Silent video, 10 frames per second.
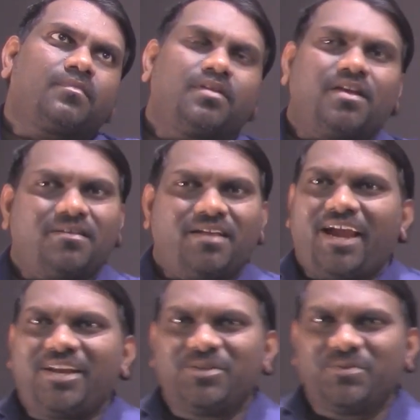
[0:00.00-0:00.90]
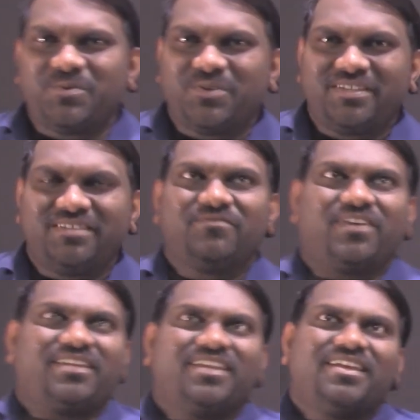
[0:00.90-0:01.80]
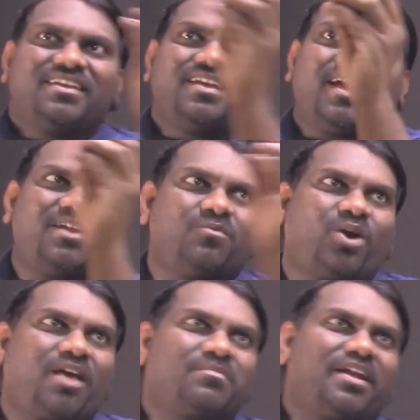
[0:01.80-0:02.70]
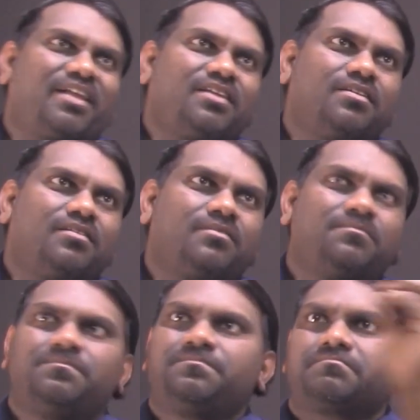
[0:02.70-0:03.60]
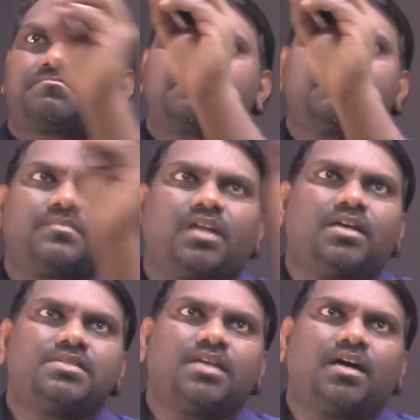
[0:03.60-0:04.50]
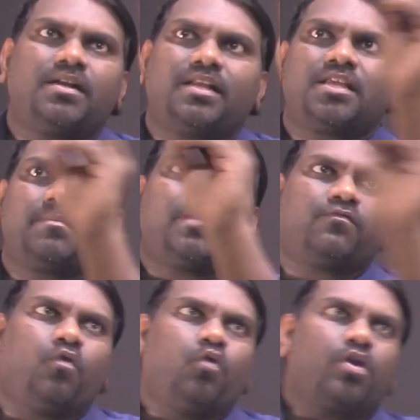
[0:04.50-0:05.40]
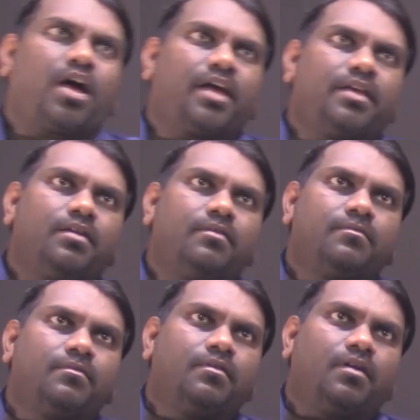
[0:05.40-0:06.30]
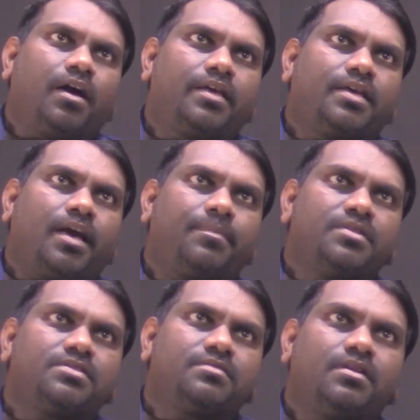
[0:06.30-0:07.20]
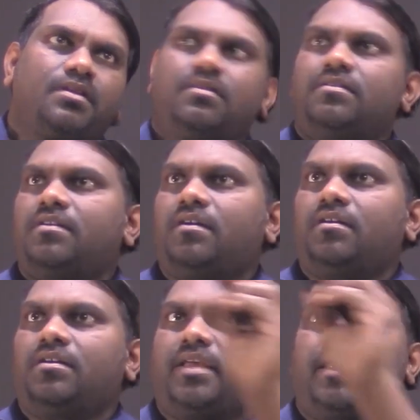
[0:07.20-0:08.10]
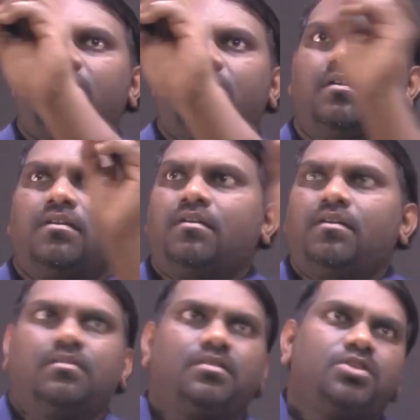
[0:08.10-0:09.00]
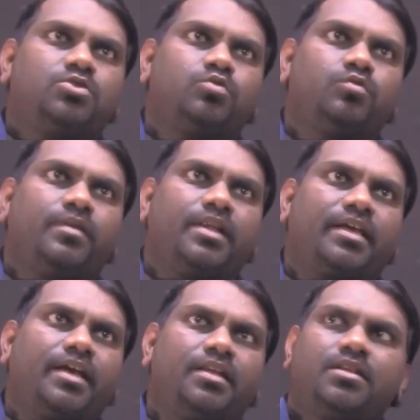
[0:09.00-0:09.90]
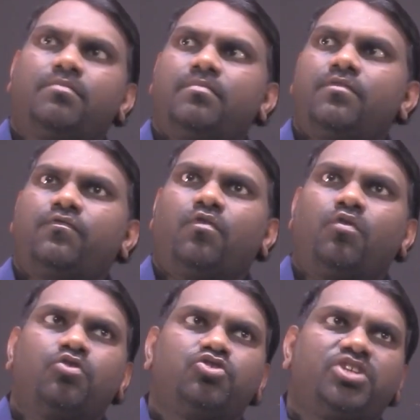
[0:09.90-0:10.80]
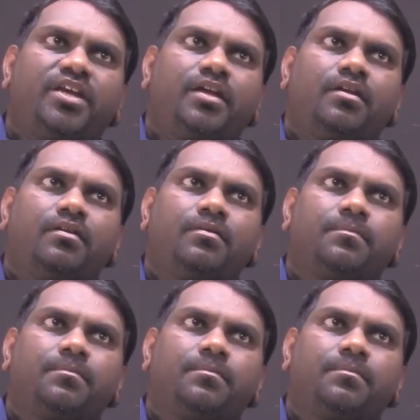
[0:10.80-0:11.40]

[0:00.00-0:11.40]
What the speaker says: Yeah, add you. Fine. And what I'm getting here is nothing but 4i cap then these two will again give me 4j